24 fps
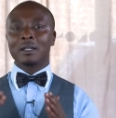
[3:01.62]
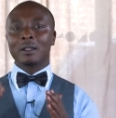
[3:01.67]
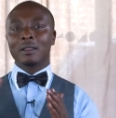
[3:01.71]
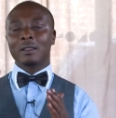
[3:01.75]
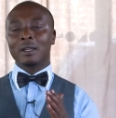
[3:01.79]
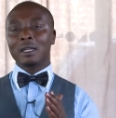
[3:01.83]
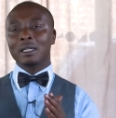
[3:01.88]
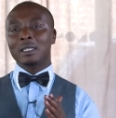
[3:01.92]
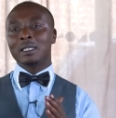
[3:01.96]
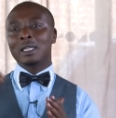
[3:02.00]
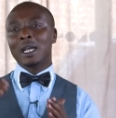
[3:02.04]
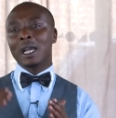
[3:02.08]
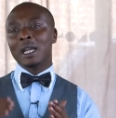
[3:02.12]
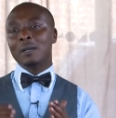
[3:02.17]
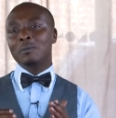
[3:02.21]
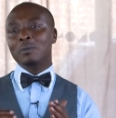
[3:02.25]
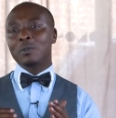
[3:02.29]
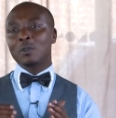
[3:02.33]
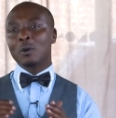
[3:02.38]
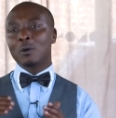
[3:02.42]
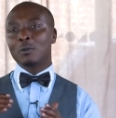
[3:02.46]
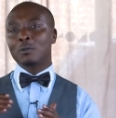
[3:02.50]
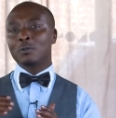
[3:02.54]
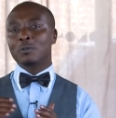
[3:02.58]
3 types
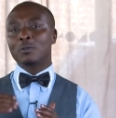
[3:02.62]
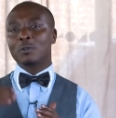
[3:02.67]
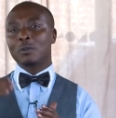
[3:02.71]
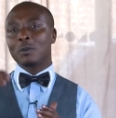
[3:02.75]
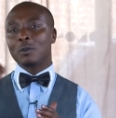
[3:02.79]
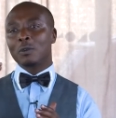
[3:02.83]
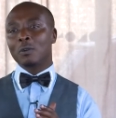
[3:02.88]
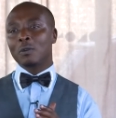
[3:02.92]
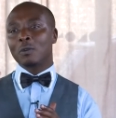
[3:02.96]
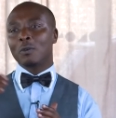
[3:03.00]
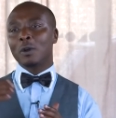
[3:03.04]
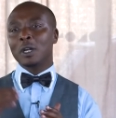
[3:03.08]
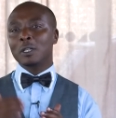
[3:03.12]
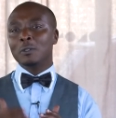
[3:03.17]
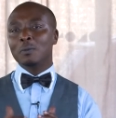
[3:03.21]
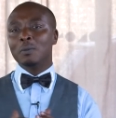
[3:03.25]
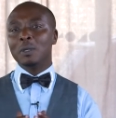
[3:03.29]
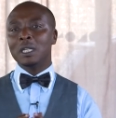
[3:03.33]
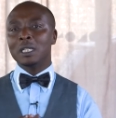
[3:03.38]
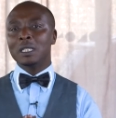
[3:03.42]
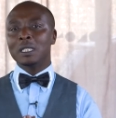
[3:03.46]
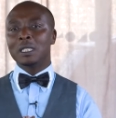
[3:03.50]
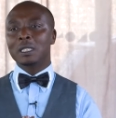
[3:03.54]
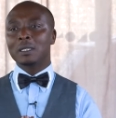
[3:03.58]
of red
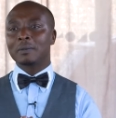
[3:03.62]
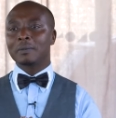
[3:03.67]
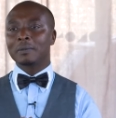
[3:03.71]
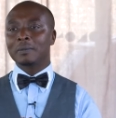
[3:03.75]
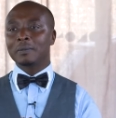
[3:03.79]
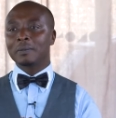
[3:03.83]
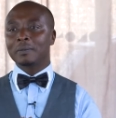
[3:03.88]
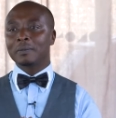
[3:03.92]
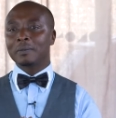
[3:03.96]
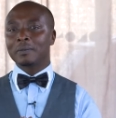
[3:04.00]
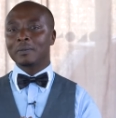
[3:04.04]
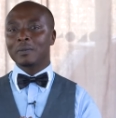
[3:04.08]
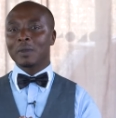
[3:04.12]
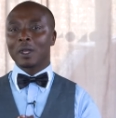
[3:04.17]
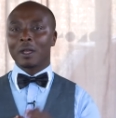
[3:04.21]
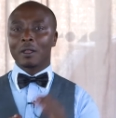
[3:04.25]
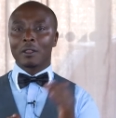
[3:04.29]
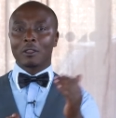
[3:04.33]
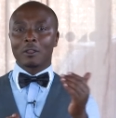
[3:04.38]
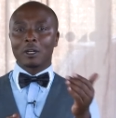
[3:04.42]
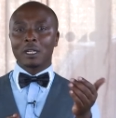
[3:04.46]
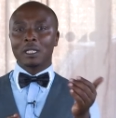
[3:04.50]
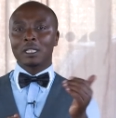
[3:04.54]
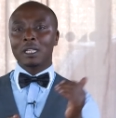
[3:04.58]
meat,
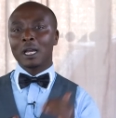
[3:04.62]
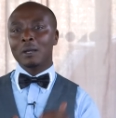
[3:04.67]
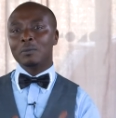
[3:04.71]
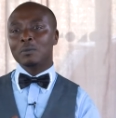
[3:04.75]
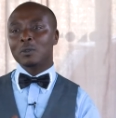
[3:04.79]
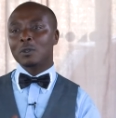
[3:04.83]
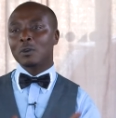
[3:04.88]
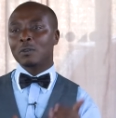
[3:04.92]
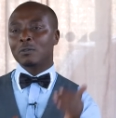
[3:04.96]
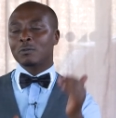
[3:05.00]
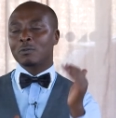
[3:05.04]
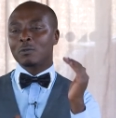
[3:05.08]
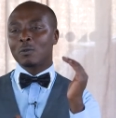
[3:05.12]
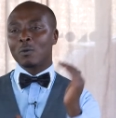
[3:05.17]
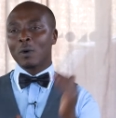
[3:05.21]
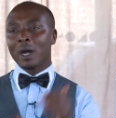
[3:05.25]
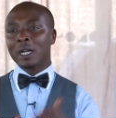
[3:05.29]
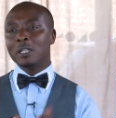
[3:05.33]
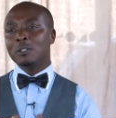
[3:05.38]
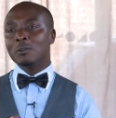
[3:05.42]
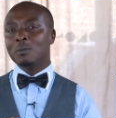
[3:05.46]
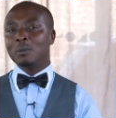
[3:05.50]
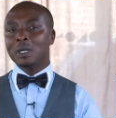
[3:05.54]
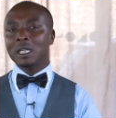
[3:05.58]
3 types of
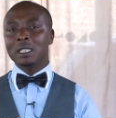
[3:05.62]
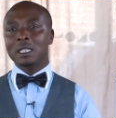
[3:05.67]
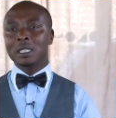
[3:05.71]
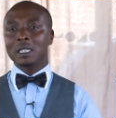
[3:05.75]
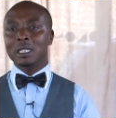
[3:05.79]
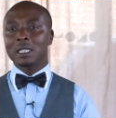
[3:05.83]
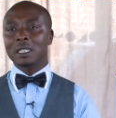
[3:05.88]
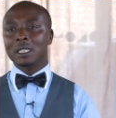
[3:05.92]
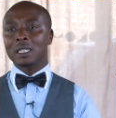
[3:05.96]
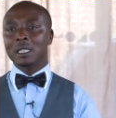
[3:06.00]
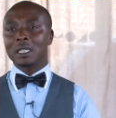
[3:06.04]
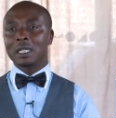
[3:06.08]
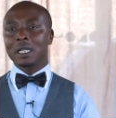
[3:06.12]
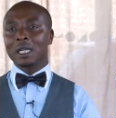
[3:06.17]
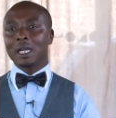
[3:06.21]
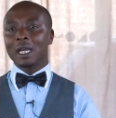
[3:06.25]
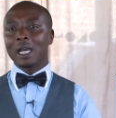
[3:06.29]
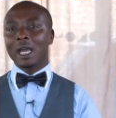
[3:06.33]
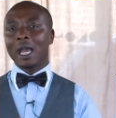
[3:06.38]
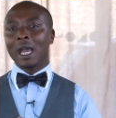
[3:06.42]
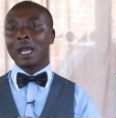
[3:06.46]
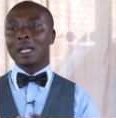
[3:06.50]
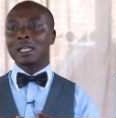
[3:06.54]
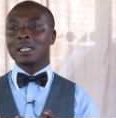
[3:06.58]
white meat,
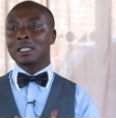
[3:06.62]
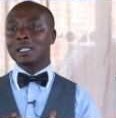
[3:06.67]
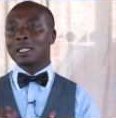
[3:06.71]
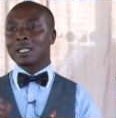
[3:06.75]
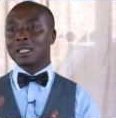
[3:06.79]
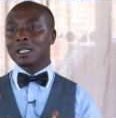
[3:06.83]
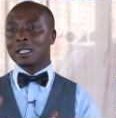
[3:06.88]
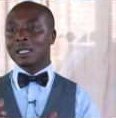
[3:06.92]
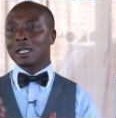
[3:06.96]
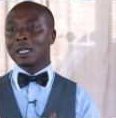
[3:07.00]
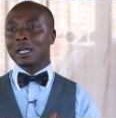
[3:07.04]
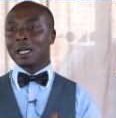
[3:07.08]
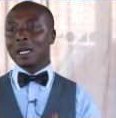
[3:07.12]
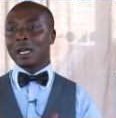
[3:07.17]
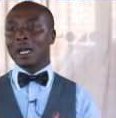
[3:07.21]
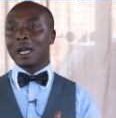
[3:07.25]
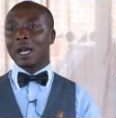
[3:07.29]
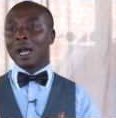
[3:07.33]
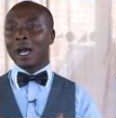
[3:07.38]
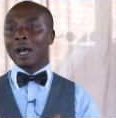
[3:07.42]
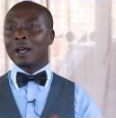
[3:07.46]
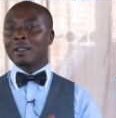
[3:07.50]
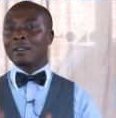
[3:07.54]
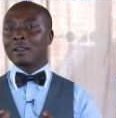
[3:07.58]
and
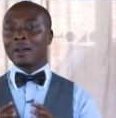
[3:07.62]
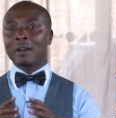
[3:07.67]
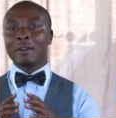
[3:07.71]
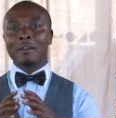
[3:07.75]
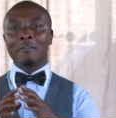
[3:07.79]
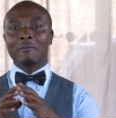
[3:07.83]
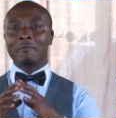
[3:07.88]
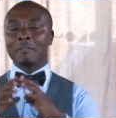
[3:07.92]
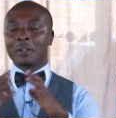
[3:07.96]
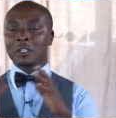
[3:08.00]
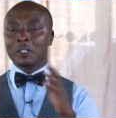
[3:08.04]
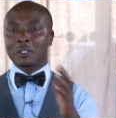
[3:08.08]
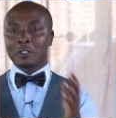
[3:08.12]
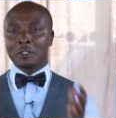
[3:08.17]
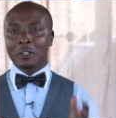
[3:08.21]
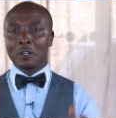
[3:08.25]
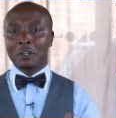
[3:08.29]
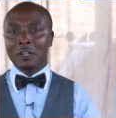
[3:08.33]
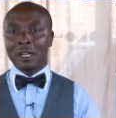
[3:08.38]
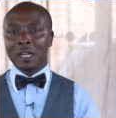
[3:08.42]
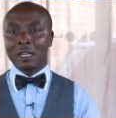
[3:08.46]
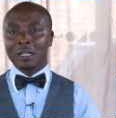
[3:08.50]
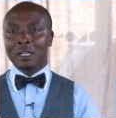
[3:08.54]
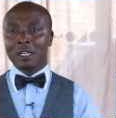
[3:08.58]
other
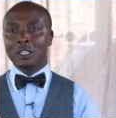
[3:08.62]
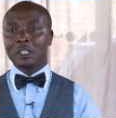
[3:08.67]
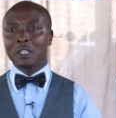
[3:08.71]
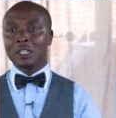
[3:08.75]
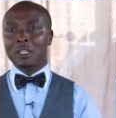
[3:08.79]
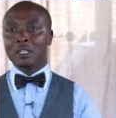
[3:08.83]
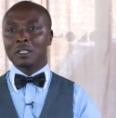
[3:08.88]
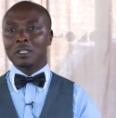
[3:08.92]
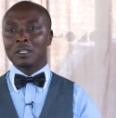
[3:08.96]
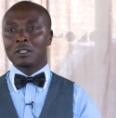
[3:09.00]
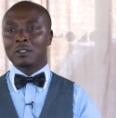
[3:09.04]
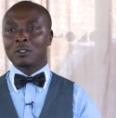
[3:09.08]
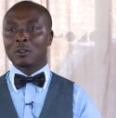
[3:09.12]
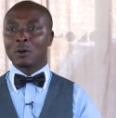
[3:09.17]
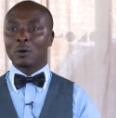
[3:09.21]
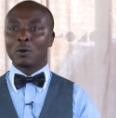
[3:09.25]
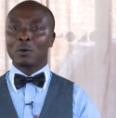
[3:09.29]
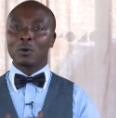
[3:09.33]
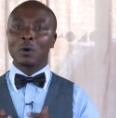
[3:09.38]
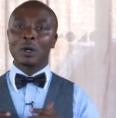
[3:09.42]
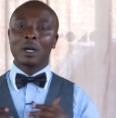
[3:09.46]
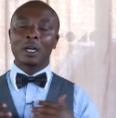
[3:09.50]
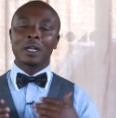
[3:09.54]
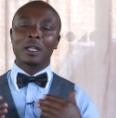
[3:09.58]
vegetarian dishes,
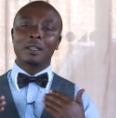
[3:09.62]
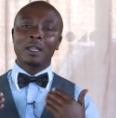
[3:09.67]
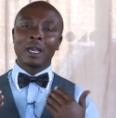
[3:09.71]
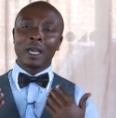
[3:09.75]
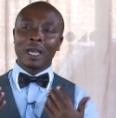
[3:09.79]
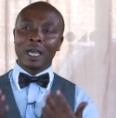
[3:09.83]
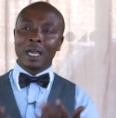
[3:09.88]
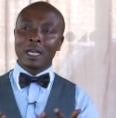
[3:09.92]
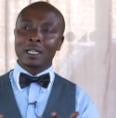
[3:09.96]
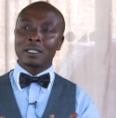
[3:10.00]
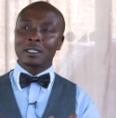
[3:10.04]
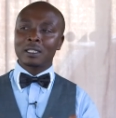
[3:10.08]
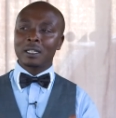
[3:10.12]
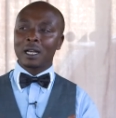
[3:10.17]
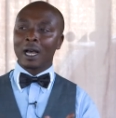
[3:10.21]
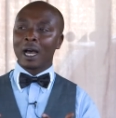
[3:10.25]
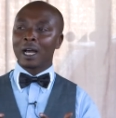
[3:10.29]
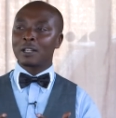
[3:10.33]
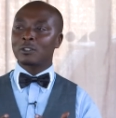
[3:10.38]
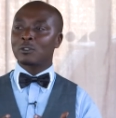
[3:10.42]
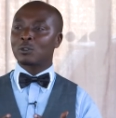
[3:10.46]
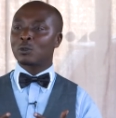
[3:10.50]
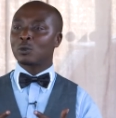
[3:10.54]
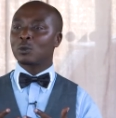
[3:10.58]
so the guest
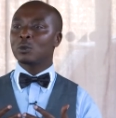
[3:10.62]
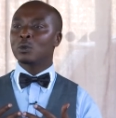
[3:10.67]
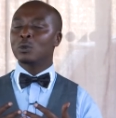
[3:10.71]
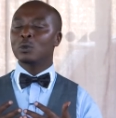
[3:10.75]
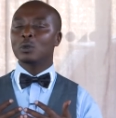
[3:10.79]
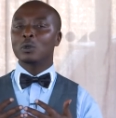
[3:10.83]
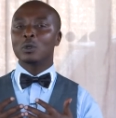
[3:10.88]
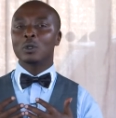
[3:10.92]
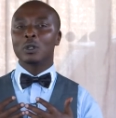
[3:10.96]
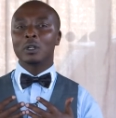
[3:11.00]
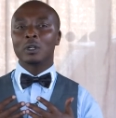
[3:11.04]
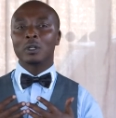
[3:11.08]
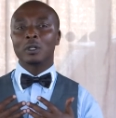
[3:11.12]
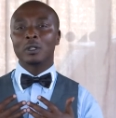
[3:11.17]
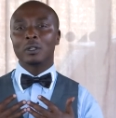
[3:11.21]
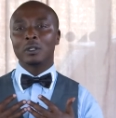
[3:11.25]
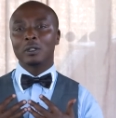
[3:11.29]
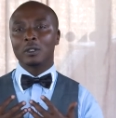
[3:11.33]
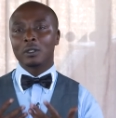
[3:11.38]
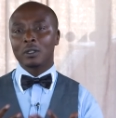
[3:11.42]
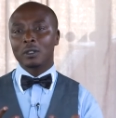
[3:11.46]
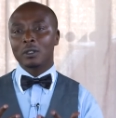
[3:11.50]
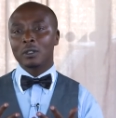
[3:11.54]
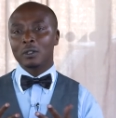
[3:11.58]
has to
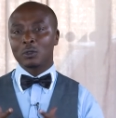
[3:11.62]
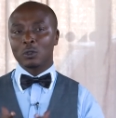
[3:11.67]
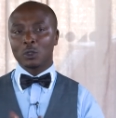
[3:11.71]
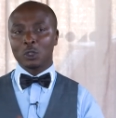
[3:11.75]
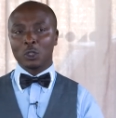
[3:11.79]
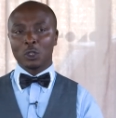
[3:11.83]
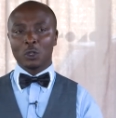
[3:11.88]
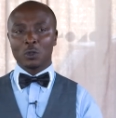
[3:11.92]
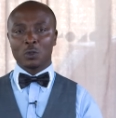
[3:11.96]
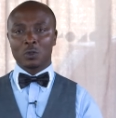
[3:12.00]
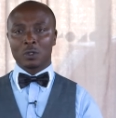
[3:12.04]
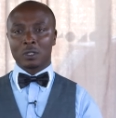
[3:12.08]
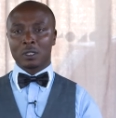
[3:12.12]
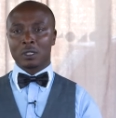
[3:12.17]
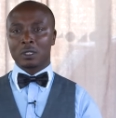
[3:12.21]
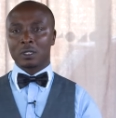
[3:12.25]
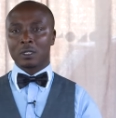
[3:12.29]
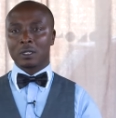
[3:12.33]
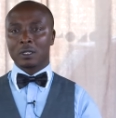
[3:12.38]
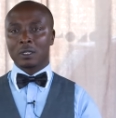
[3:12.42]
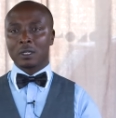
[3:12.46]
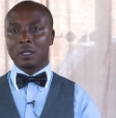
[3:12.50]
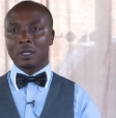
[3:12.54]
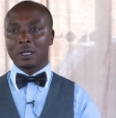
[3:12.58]
choose.
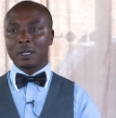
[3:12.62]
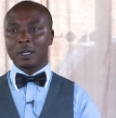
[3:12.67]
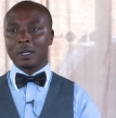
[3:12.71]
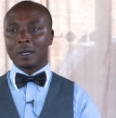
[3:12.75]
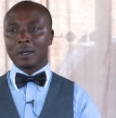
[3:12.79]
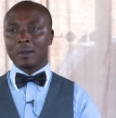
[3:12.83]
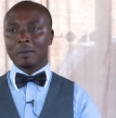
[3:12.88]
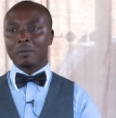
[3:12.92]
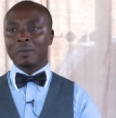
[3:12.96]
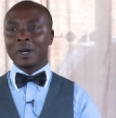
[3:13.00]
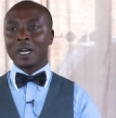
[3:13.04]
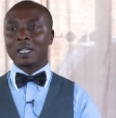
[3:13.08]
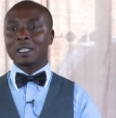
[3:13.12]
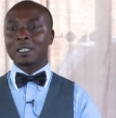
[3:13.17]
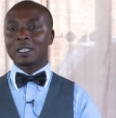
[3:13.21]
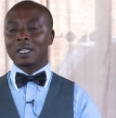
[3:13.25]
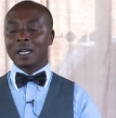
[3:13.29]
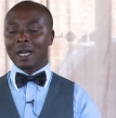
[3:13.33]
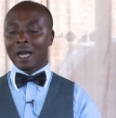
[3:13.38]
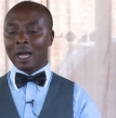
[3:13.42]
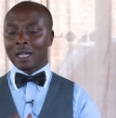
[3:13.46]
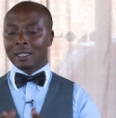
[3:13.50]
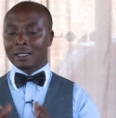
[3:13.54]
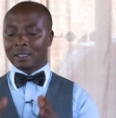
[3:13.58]
But
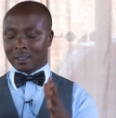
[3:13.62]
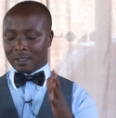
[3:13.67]
at